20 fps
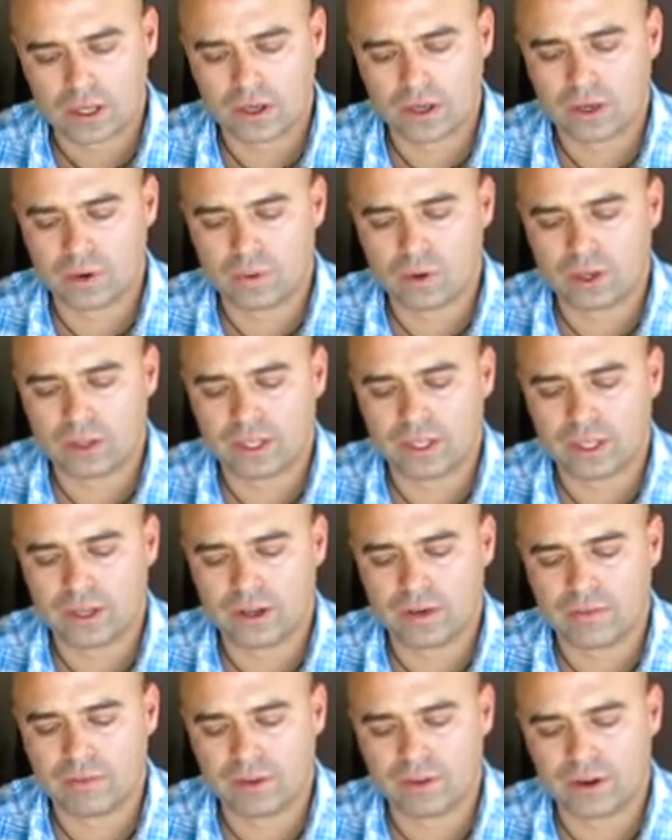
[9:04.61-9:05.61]
going to want to take
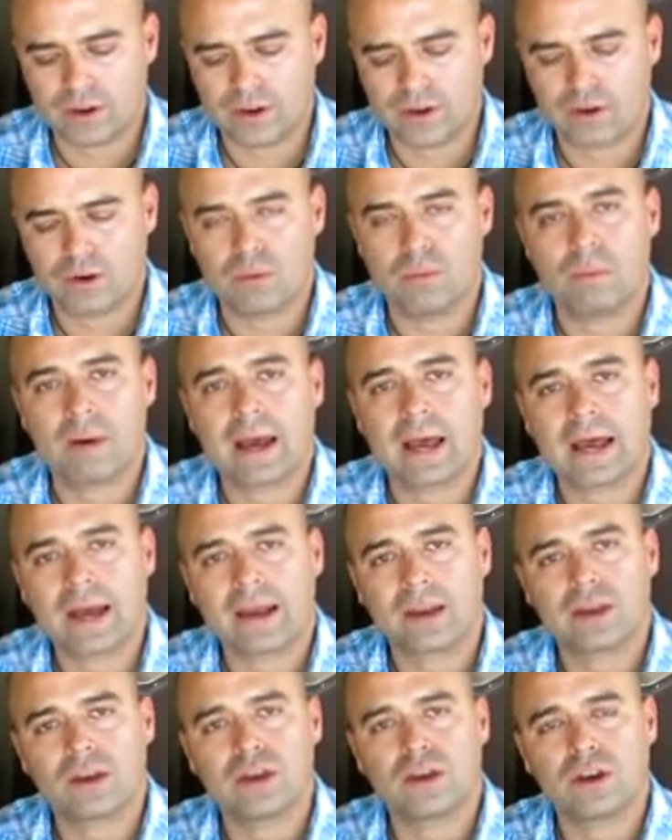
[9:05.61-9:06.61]
your finger and go back
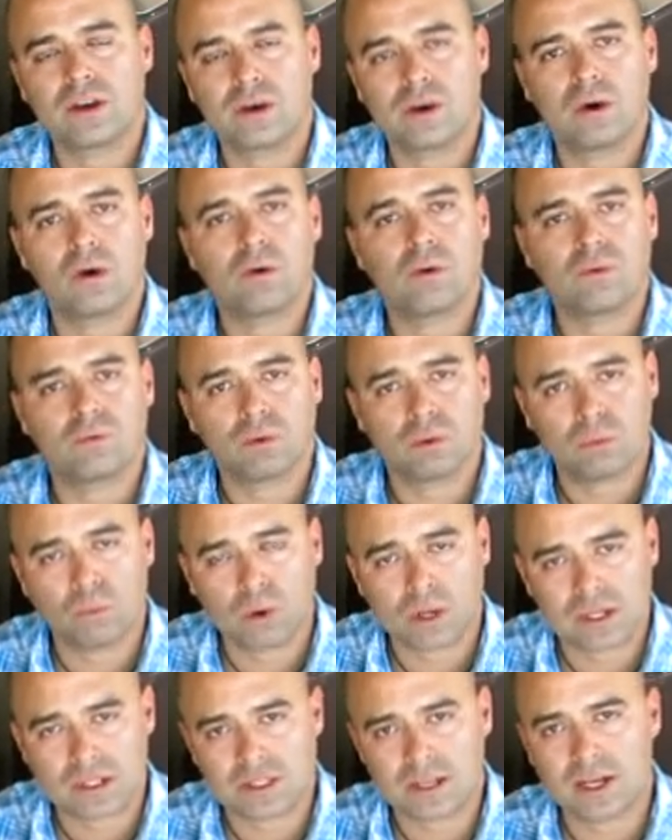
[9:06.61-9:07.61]
from
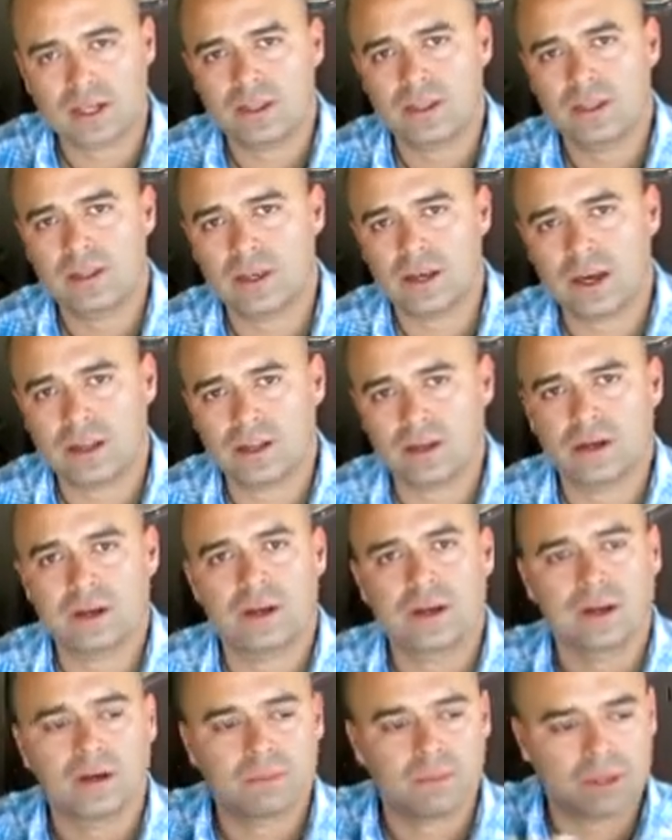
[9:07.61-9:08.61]
one side to the other,
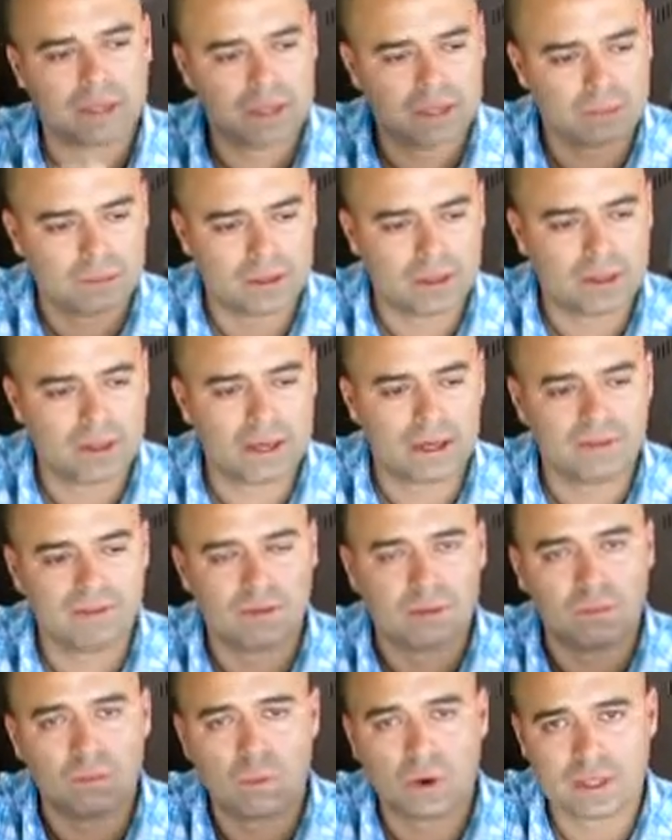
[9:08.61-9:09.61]
bringing clay from
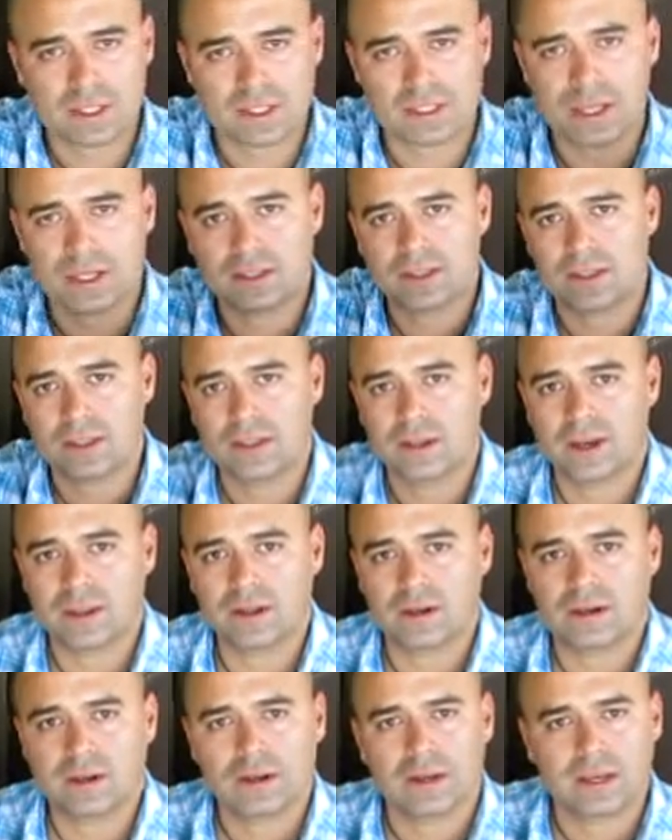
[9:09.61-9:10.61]
one side to the
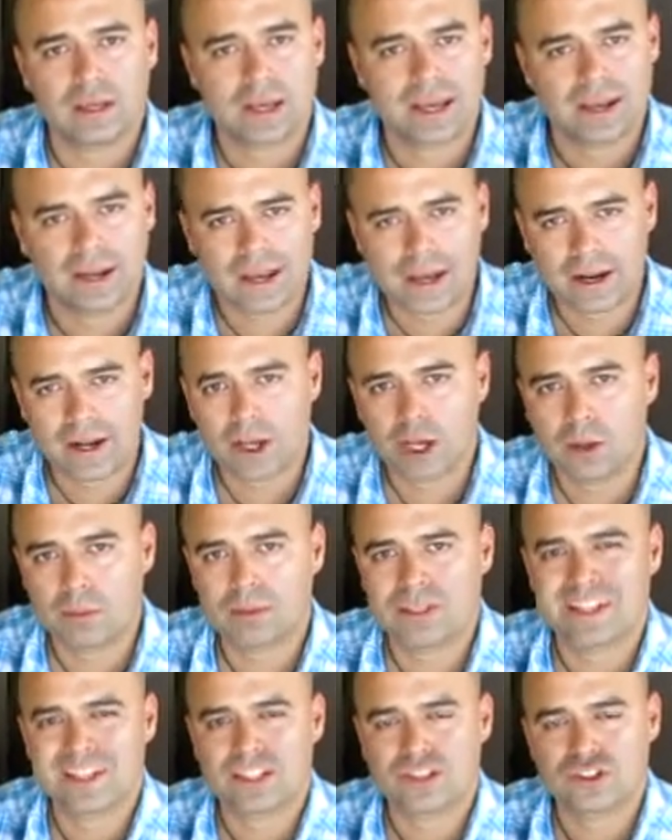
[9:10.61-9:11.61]
other. And that helps
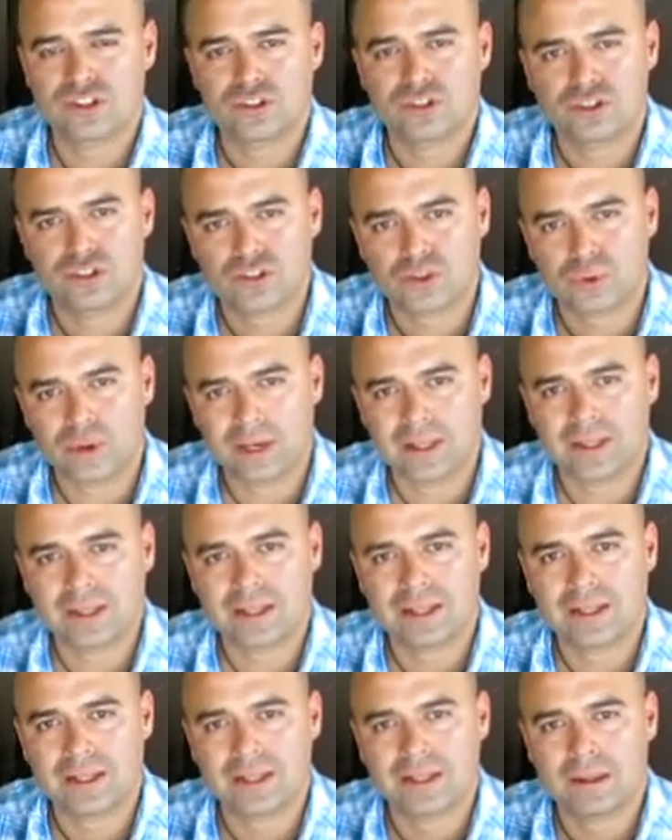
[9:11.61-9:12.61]

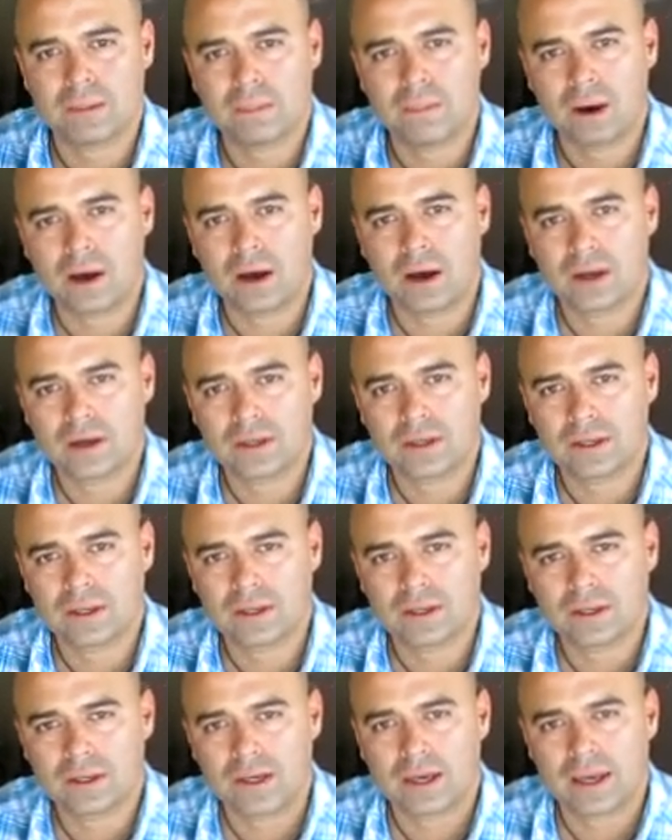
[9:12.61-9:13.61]
strengthen the bond,
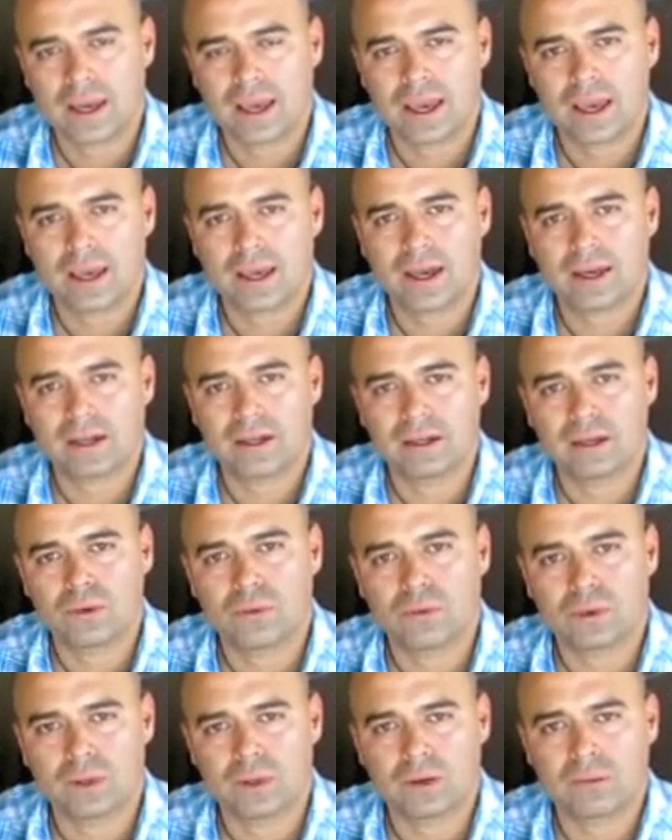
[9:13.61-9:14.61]
and it
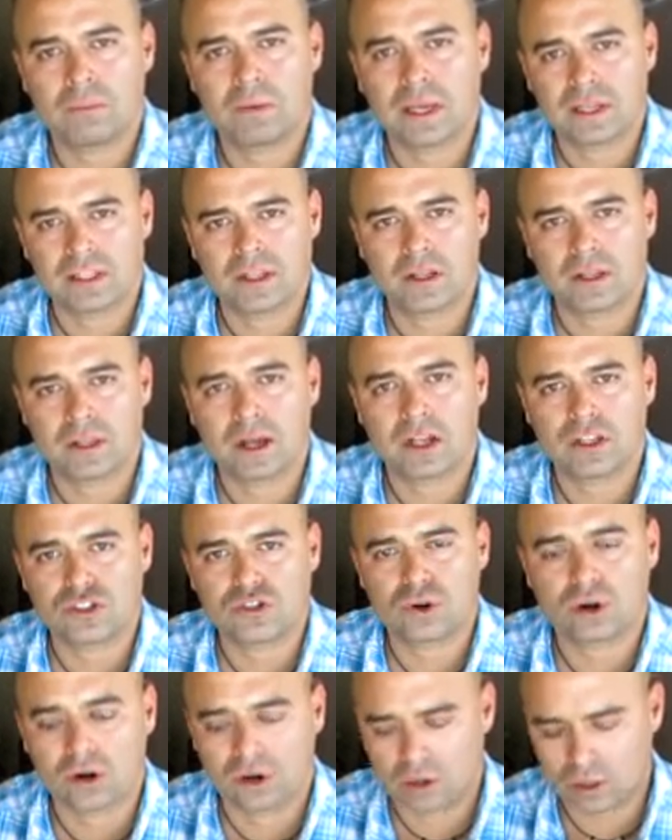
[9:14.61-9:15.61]
really makes it a lot
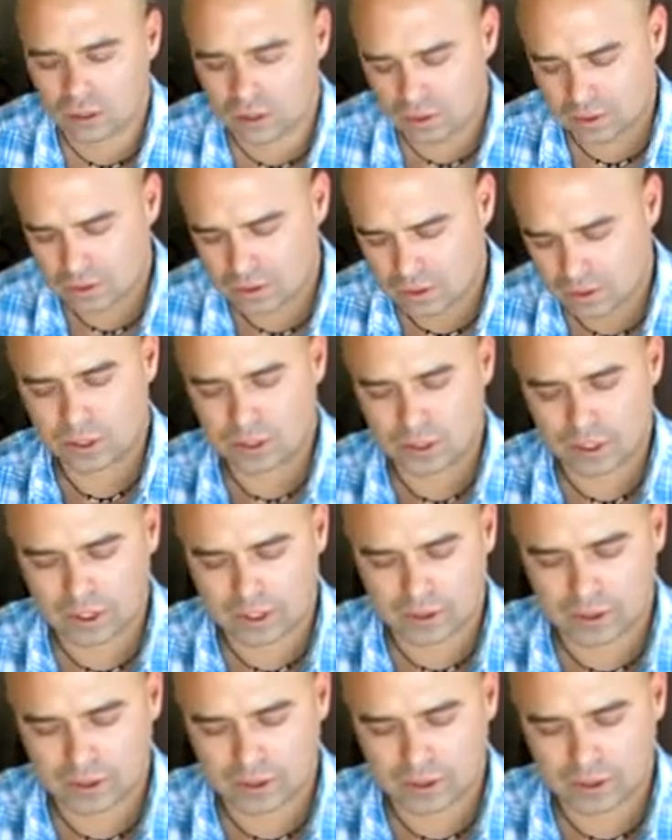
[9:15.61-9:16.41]
stronger. Good.